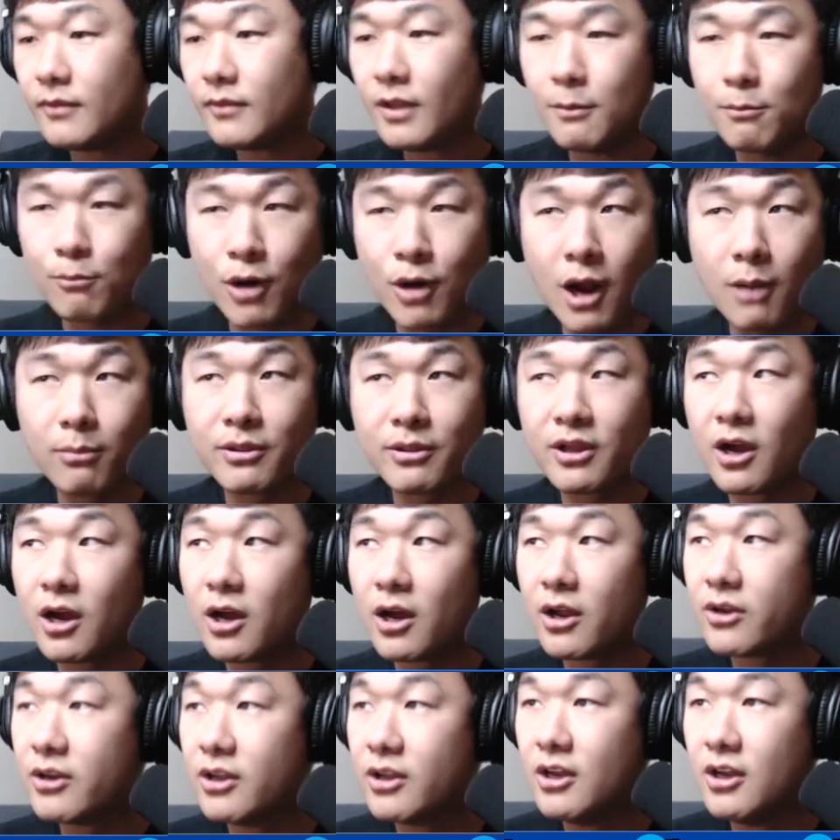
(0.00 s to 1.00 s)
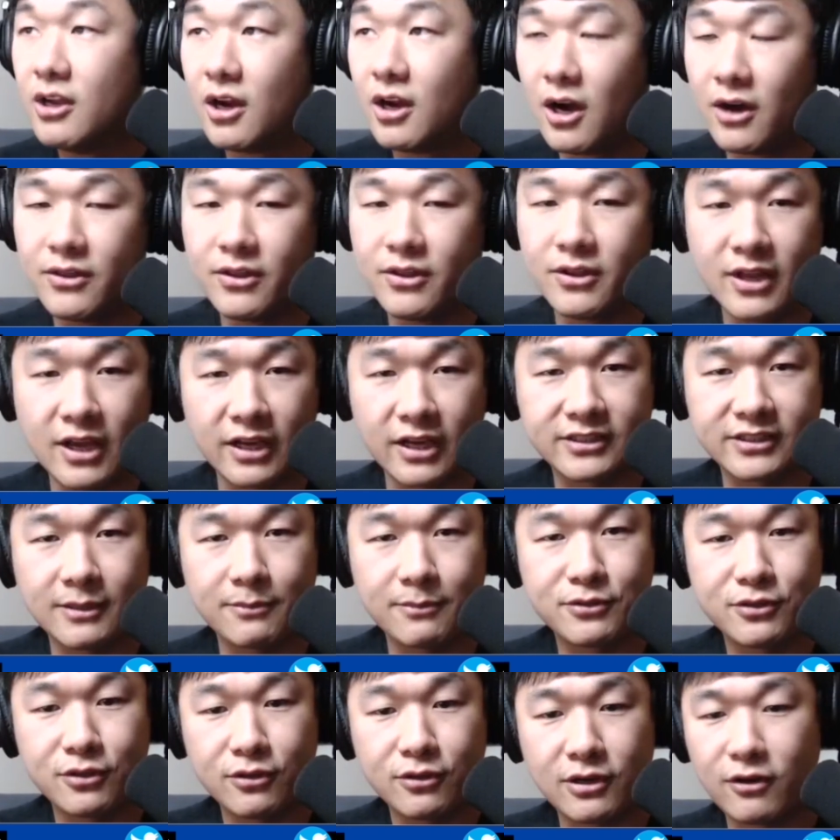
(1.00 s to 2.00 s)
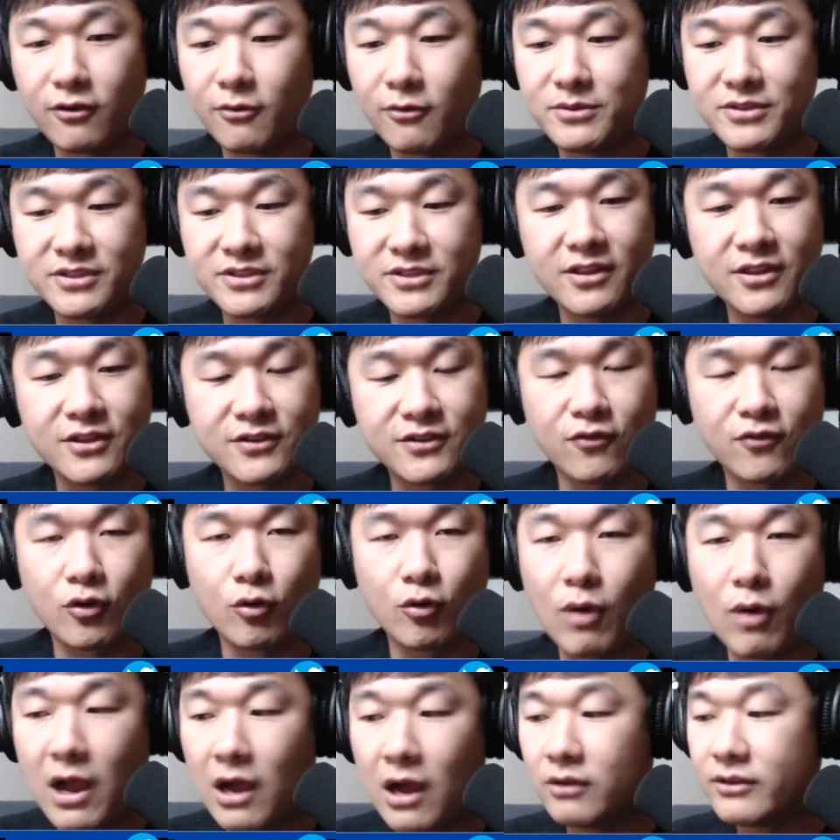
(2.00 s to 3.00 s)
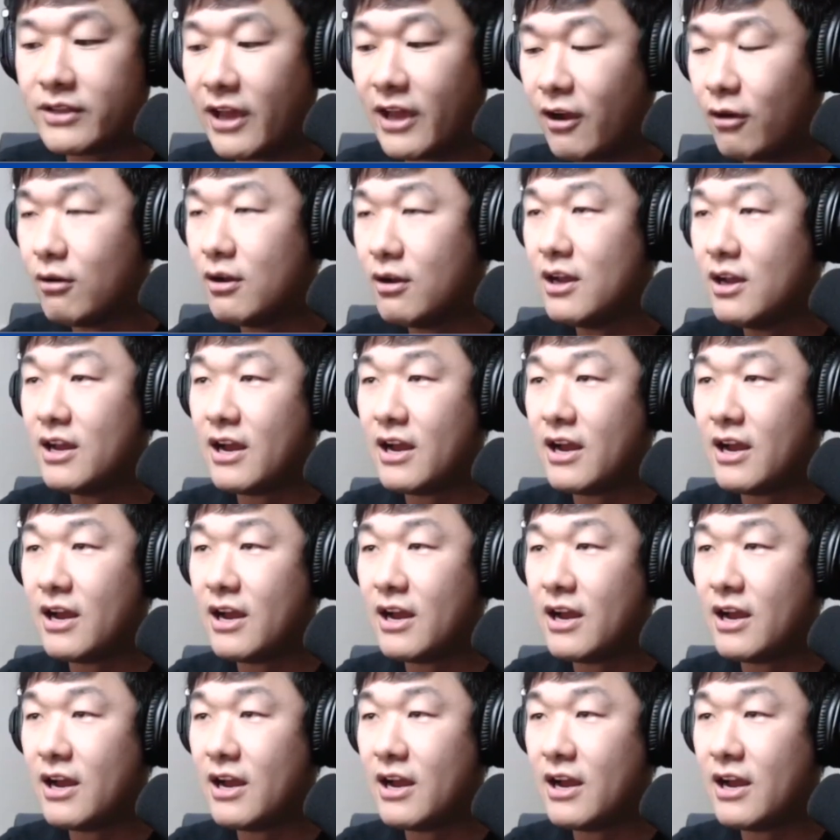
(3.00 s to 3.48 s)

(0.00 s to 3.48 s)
probably on the next episode, I know I've been saying this for a while now,